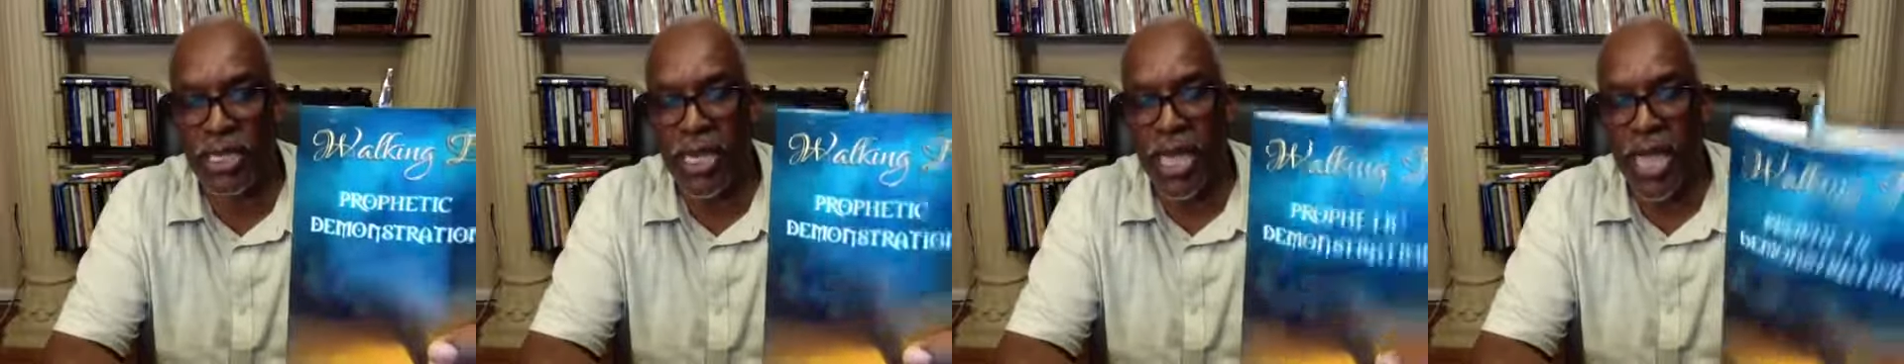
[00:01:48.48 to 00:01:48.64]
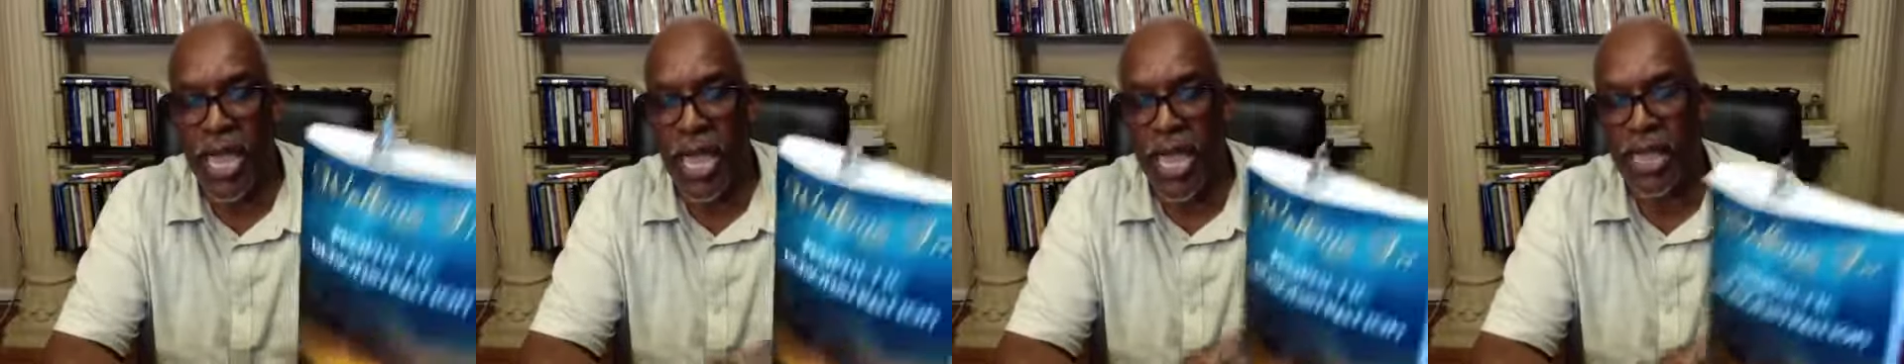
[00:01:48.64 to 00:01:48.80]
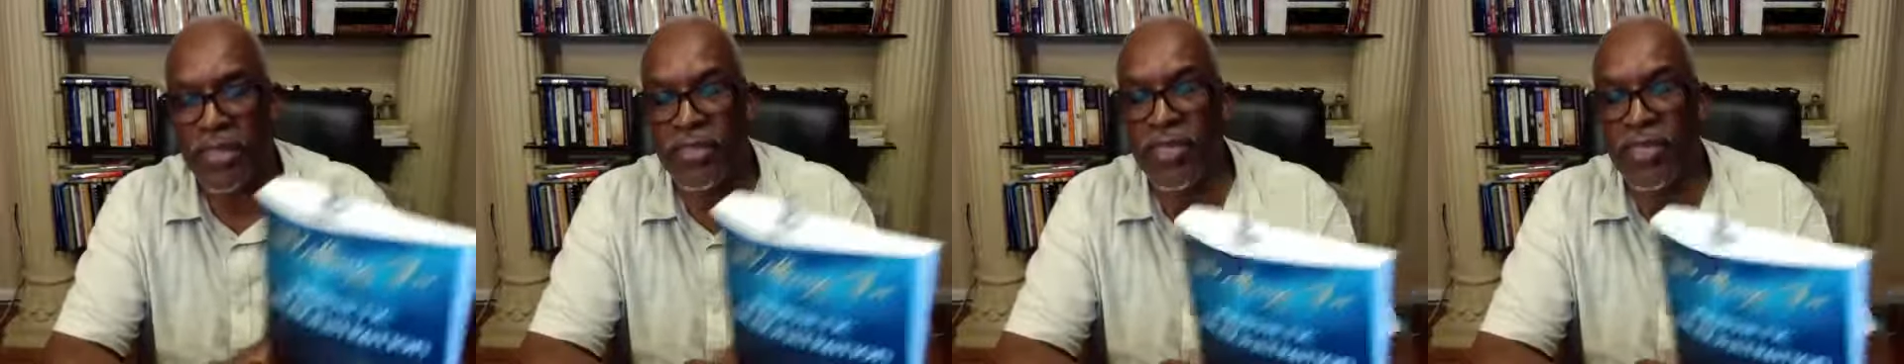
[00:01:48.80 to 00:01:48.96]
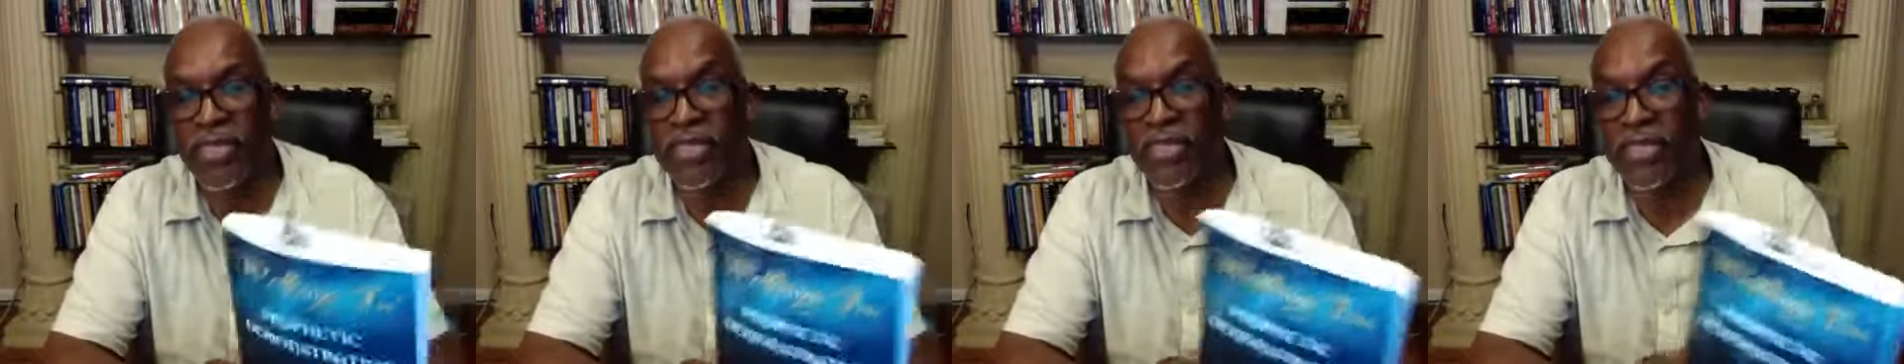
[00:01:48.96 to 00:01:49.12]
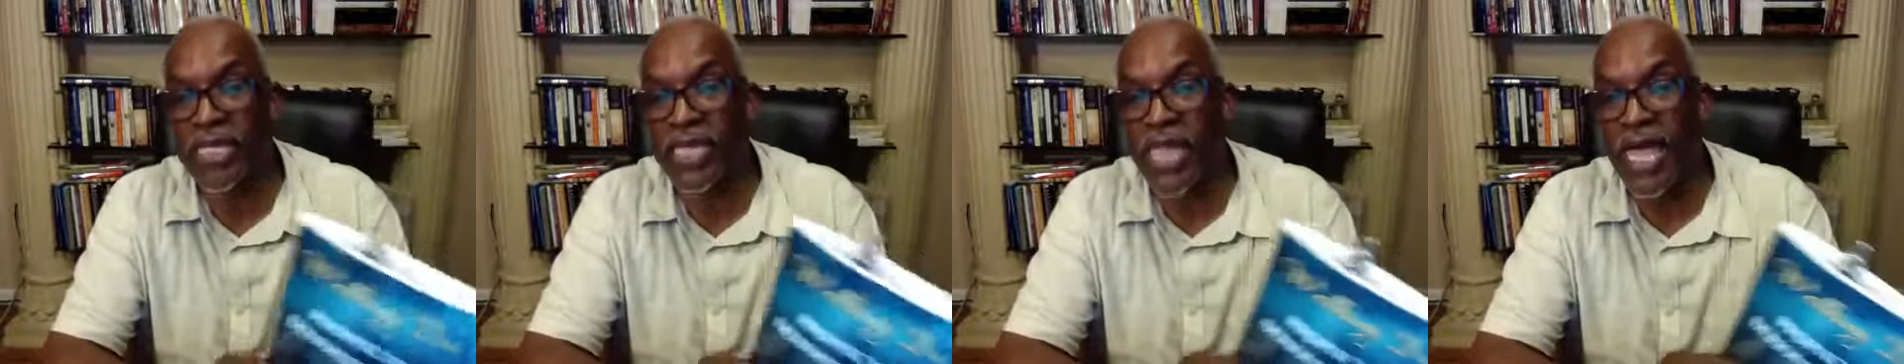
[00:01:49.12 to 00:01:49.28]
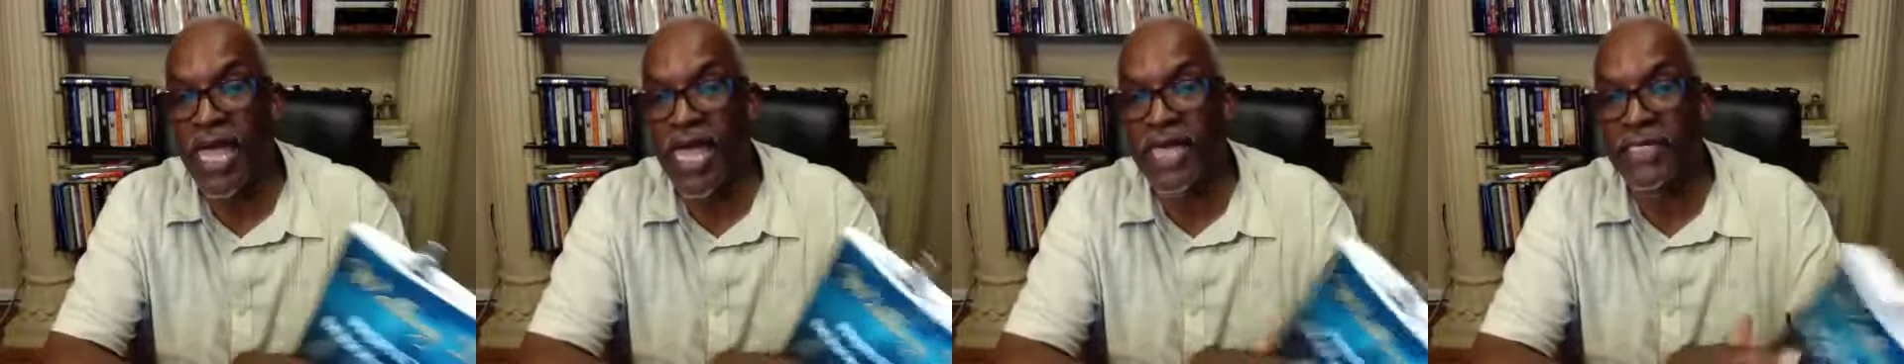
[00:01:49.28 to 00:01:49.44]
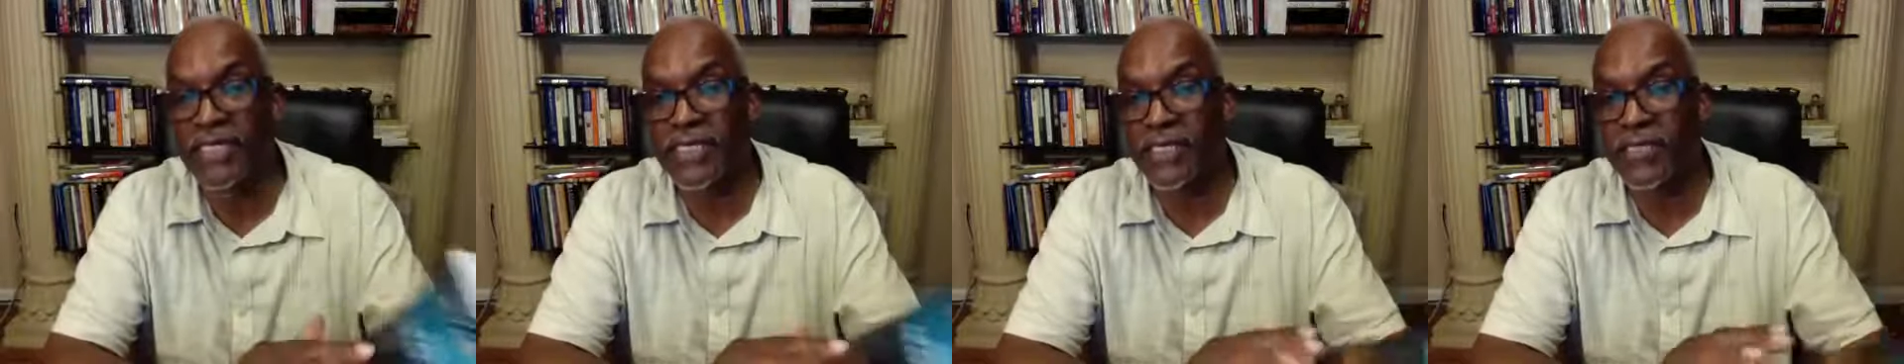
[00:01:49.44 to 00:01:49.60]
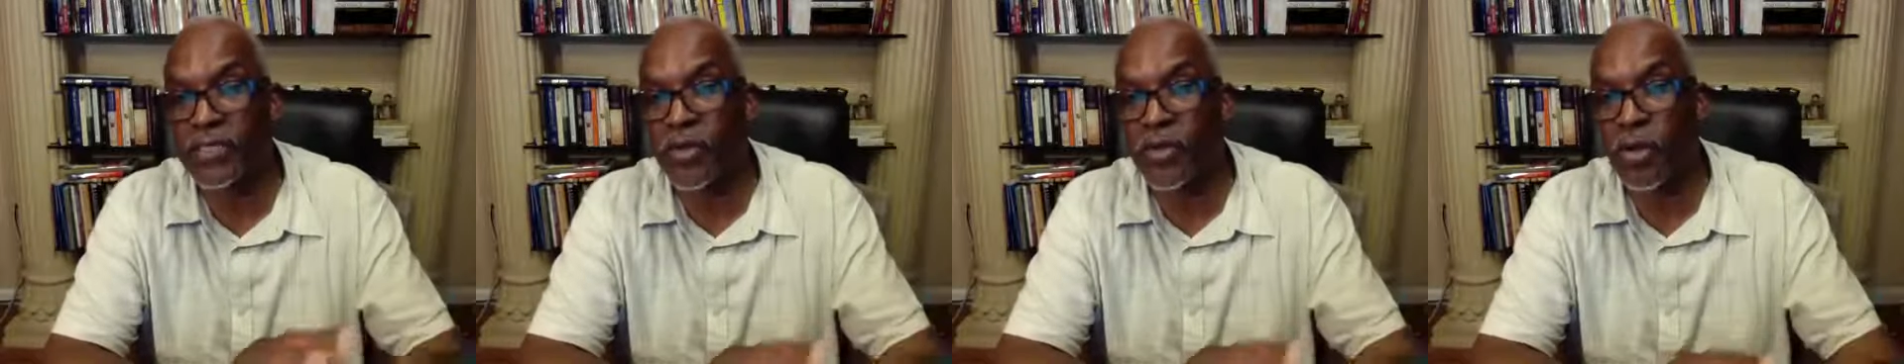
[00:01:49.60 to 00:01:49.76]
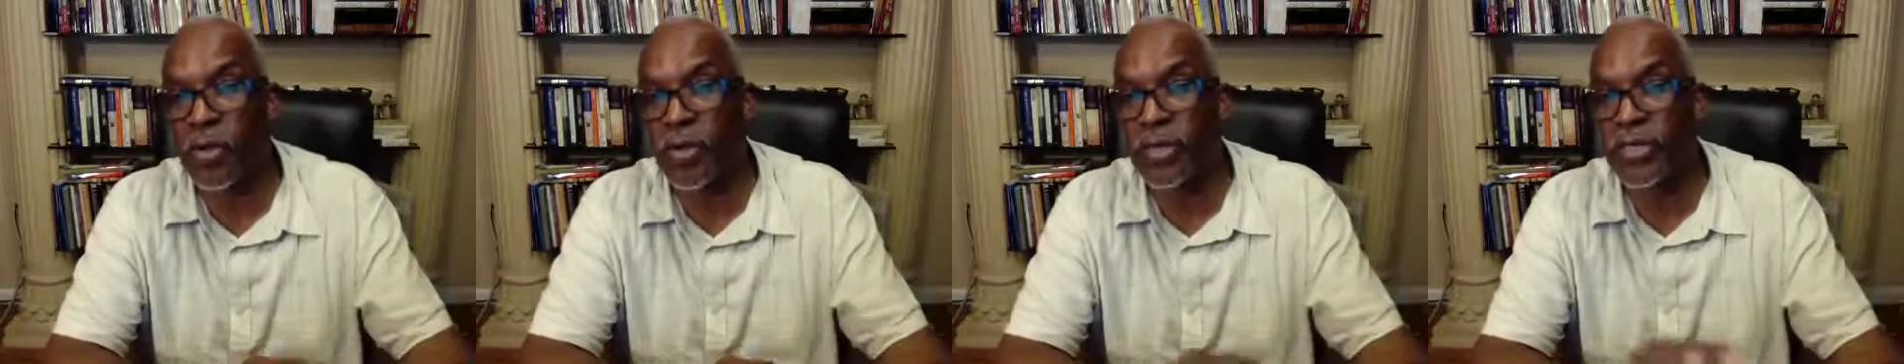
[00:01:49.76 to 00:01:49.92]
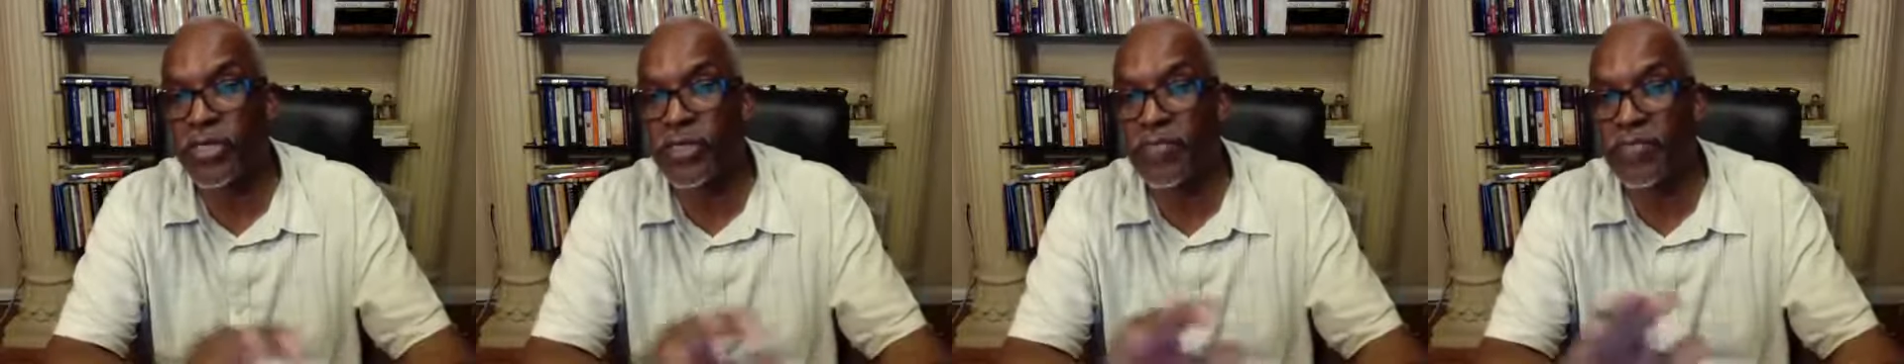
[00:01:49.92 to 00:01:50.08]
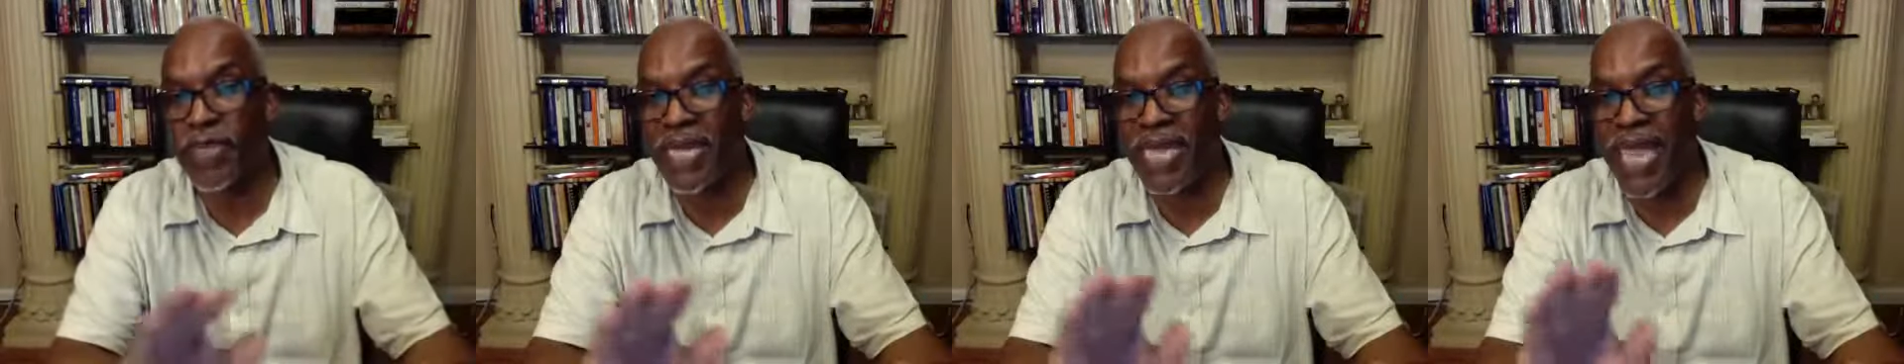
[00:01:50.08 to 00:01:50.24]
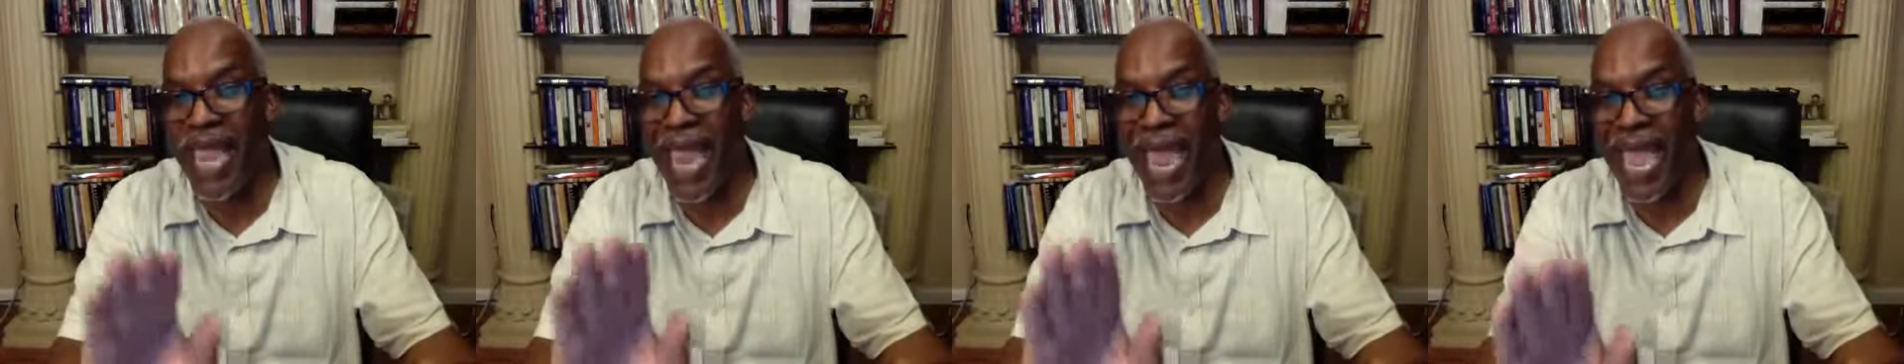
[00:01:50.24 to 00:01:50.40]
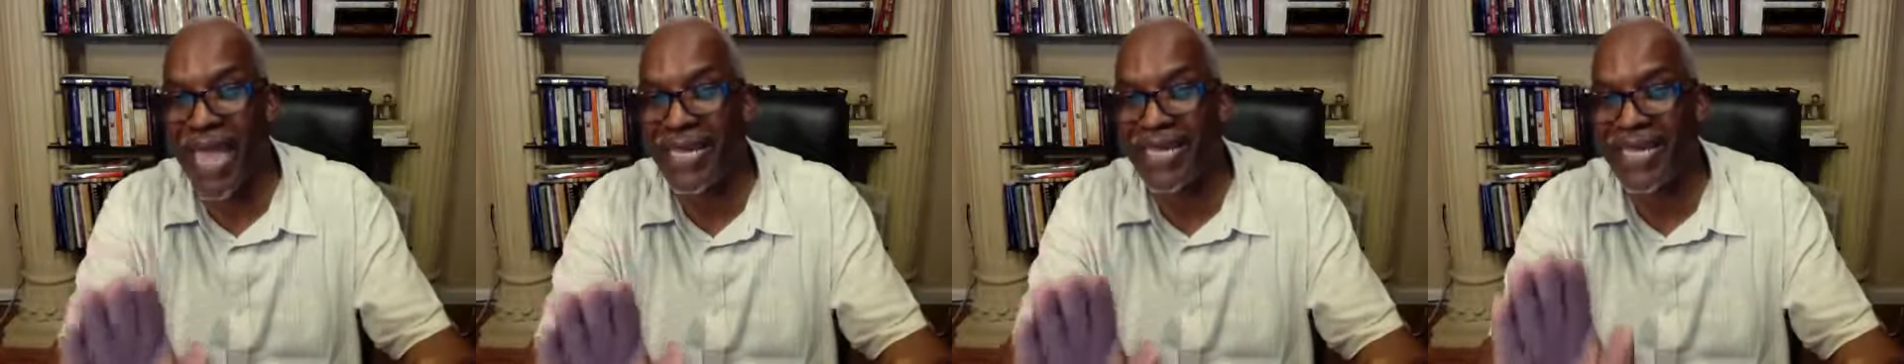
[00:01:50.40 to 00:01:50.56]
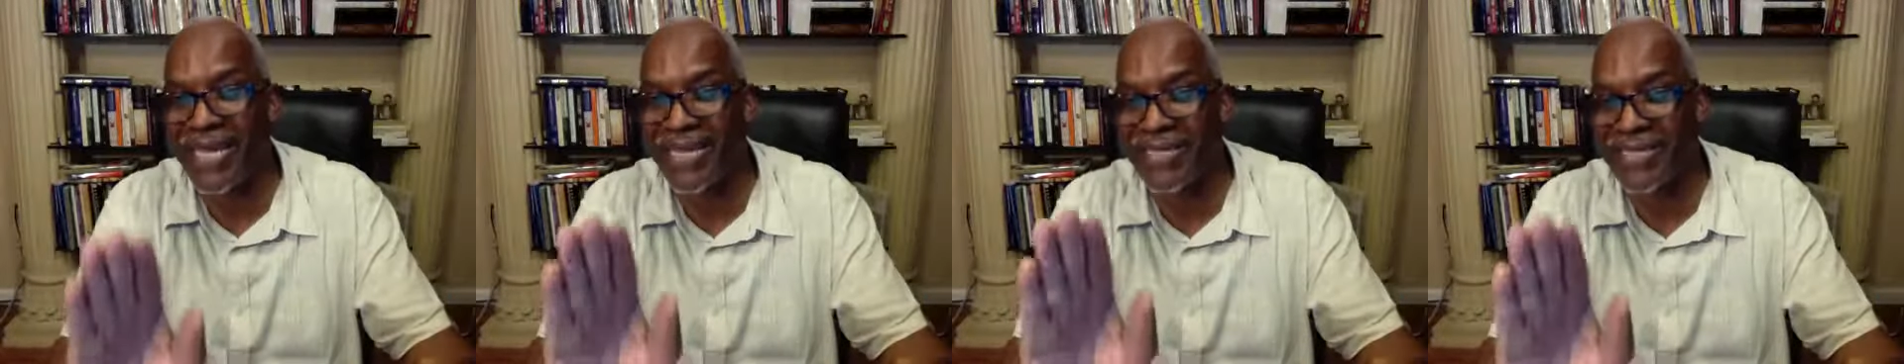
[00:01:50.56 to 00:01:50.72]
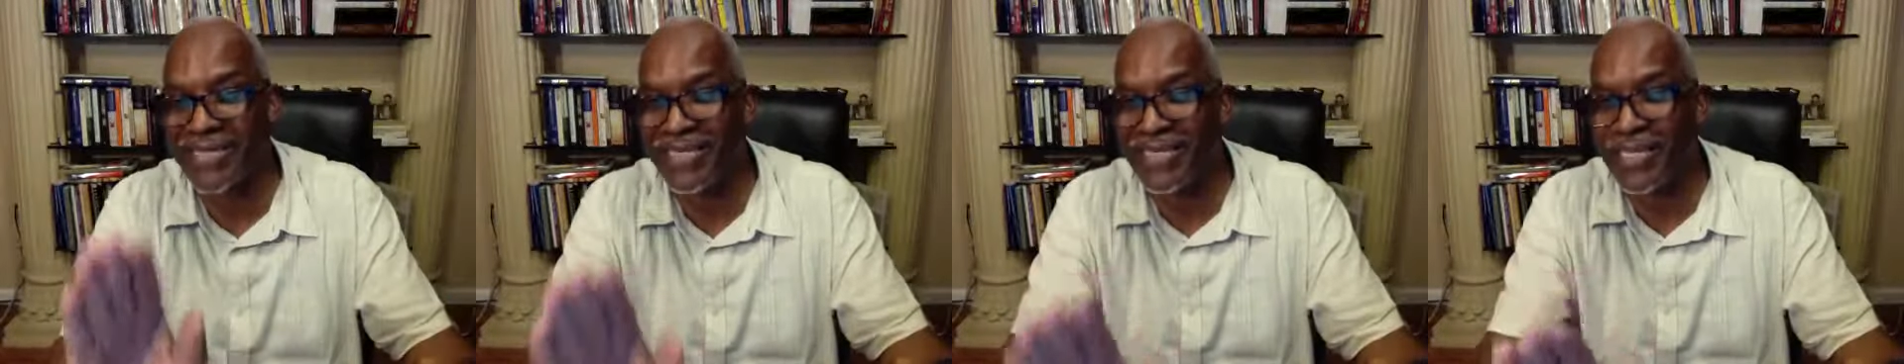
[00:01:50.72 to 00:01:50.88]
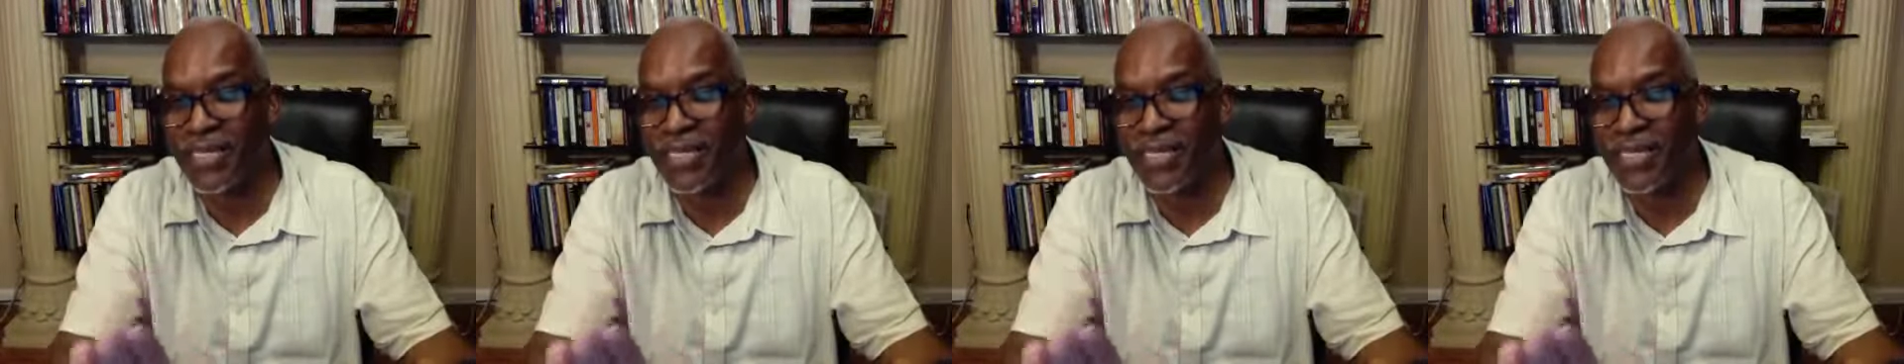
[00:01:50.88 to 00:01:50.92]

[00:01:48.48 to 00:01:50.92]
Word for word: And this class is going to be at a